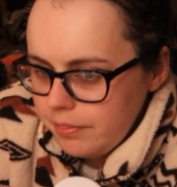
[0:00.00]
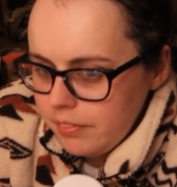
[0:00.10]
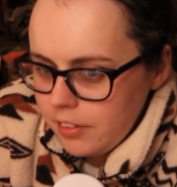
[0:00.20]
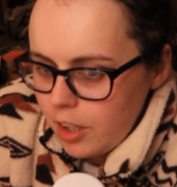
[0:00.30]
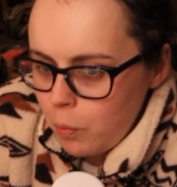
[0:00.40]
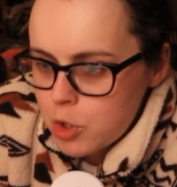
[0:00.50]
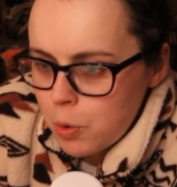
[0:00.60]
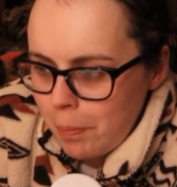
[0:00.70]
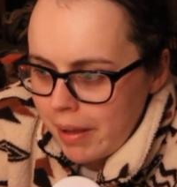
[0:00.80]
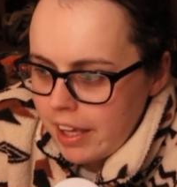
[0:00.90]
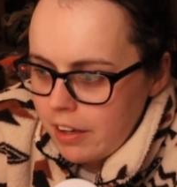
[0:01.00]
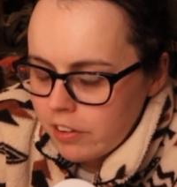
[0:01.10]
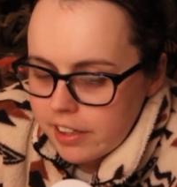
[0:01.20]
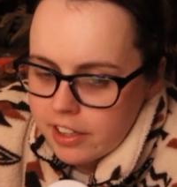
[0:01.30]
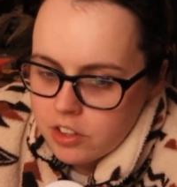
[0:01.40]
which will be
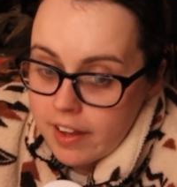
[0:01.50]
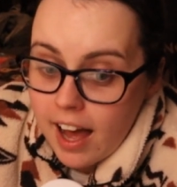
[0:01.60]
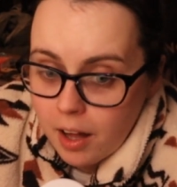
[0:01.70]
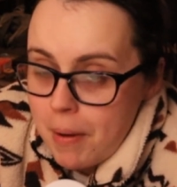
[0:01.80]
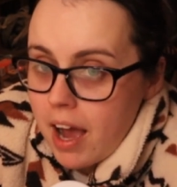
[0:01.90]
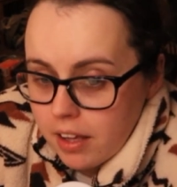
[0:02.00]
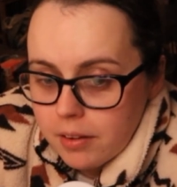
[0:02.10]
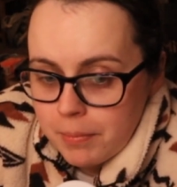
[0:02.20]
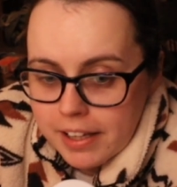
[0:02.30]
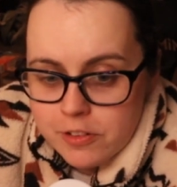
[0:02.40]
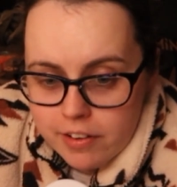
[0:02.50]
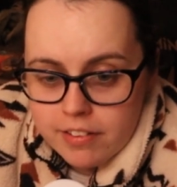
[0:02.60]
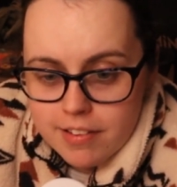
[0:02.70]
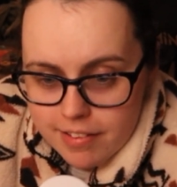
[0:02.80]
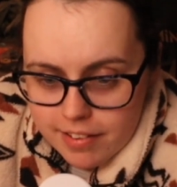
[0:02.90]
really, that might be interesting
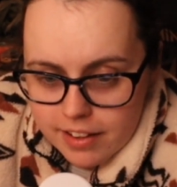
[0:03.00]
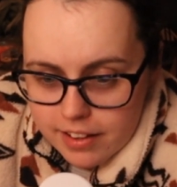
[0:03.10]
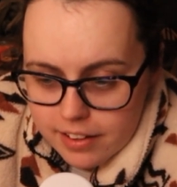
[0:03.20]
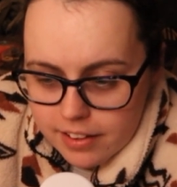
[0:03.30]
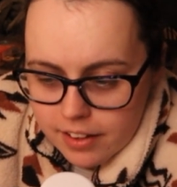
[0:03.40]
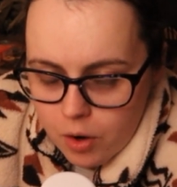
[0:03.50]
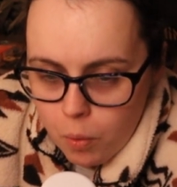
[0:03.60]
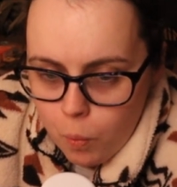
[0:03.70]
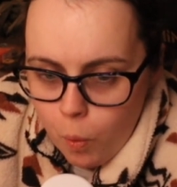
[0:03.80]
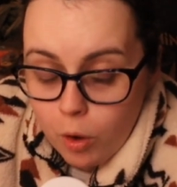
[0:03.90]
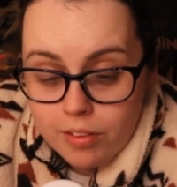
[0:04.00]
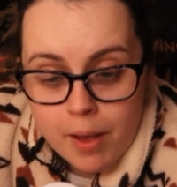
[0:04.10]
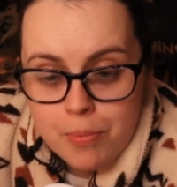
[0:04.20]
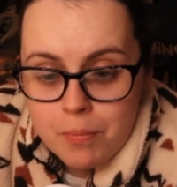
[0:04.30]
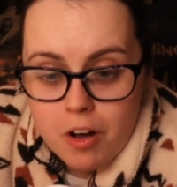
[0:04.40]
to see what
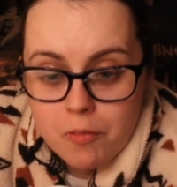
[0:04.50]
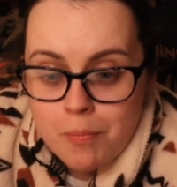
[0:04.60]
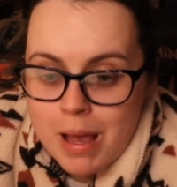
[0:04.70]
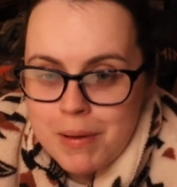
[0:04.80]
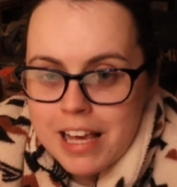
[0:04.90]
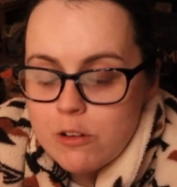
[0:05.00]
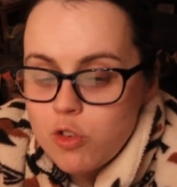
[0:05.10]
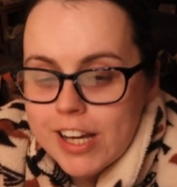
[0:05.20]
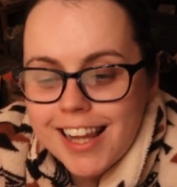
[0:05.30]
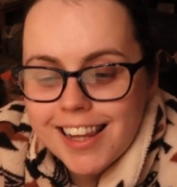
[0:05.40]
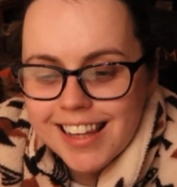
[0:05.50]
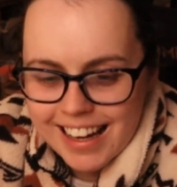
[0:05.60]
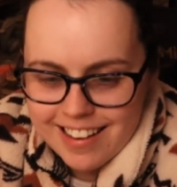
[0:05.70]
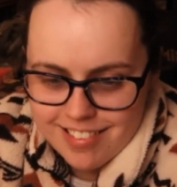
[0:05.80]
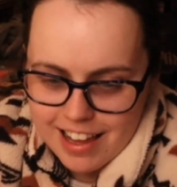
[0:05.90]
tips him off. Maybe he really
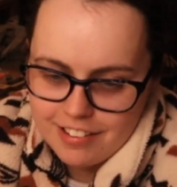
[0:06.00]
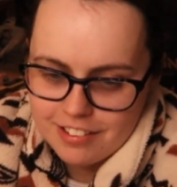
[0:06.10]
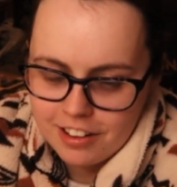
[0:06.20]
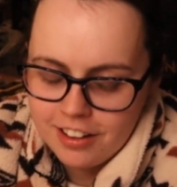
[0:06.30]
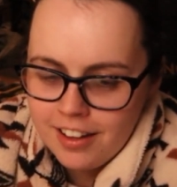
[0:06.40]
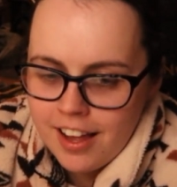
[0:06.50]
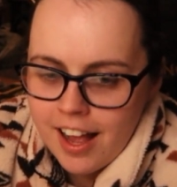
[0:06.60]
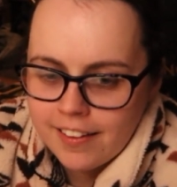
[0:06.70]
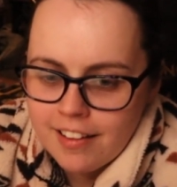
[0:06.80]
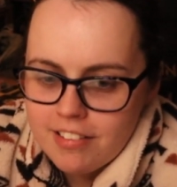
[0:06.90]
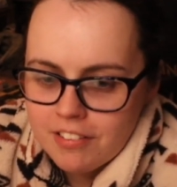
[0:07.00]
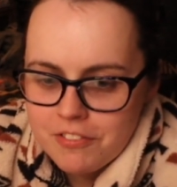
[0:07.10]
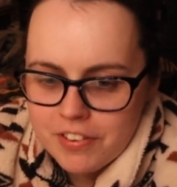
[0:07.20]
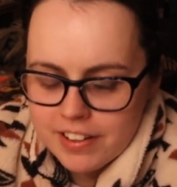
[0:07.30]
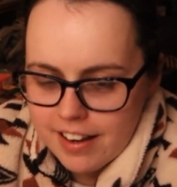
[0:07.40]
likes Dexter, and then
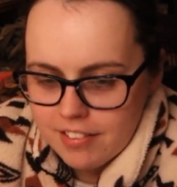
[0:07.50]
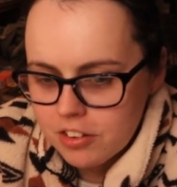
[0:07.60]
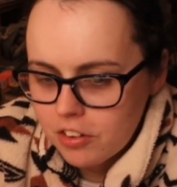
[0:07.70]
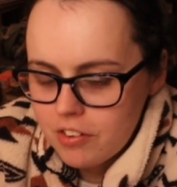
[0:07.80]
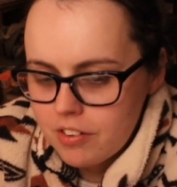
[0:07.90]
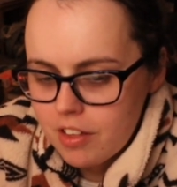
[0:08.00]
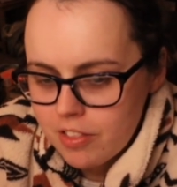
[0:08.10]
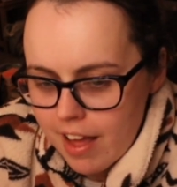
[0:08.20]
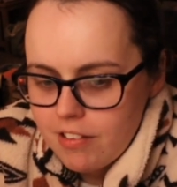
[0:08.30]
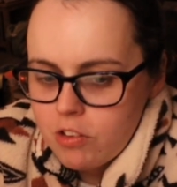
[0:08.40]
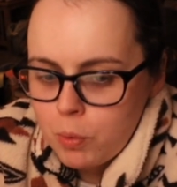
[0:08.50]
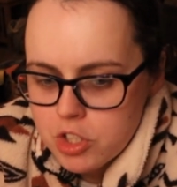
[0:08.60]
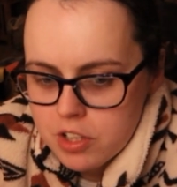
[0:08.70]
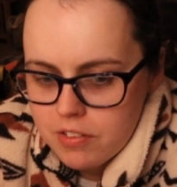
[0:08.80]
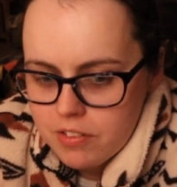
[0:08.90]
something Dexter does then
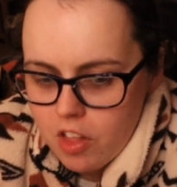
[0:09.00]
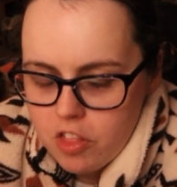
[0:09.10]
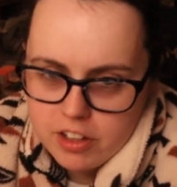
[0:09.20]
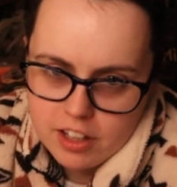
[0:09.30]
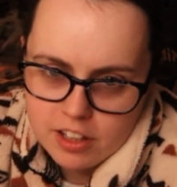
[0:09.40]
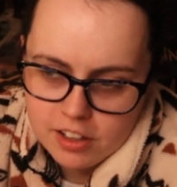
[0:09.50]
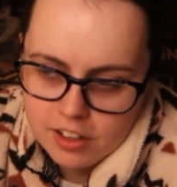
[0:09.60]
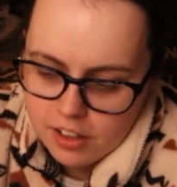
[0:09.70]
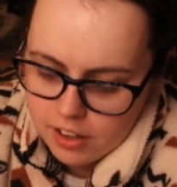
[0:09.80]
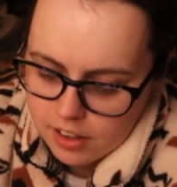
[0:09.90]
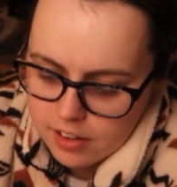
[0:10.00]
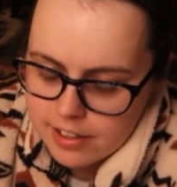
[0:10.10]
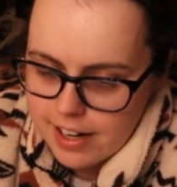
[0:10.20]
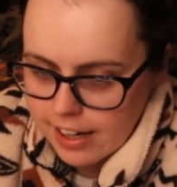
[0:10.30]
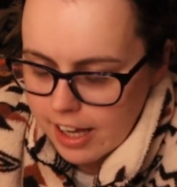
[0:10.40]
switches the
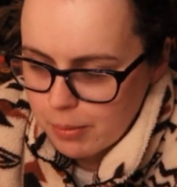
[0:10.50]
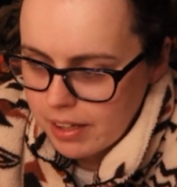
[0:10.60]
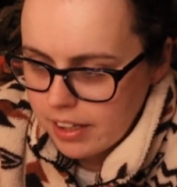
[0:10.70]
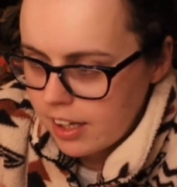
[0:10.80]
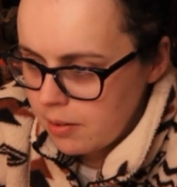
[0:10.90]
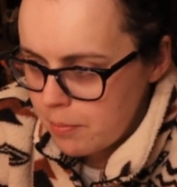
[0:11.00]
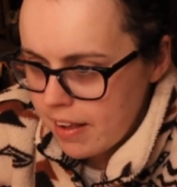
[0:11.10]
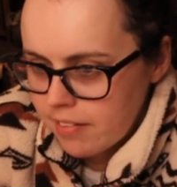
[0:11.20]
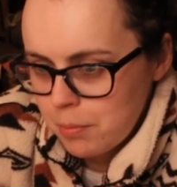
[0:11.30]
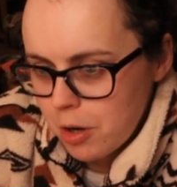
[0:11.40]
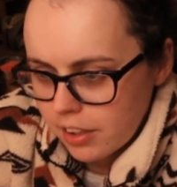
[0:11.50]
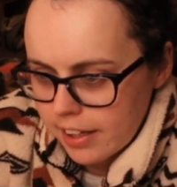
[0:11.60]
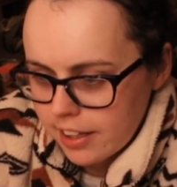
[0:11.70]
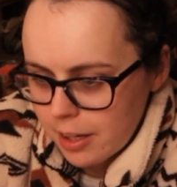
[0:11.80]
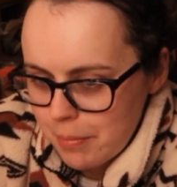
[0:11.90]
dynamic and makes him not like
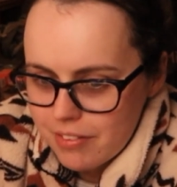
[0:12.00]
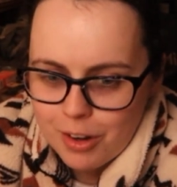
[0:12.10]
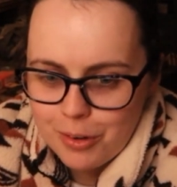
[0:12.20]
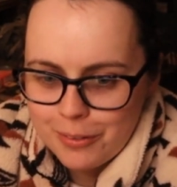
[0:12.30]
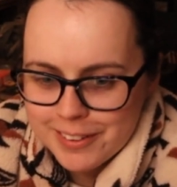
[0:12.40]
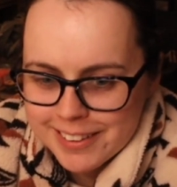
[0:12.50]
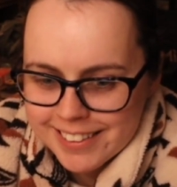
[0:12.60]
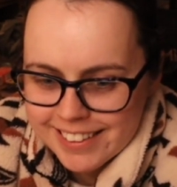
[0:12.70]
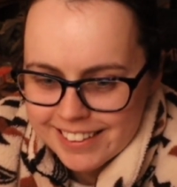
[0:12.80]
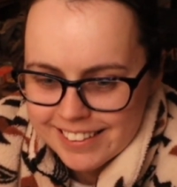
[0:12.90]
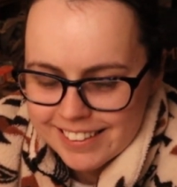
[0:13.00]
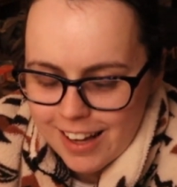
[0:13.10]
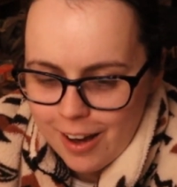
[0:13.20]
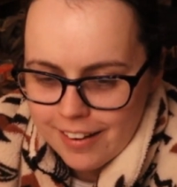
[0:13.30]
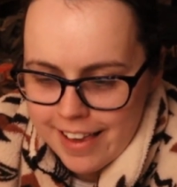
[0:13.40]
him. So
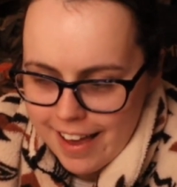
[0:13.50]
yeah,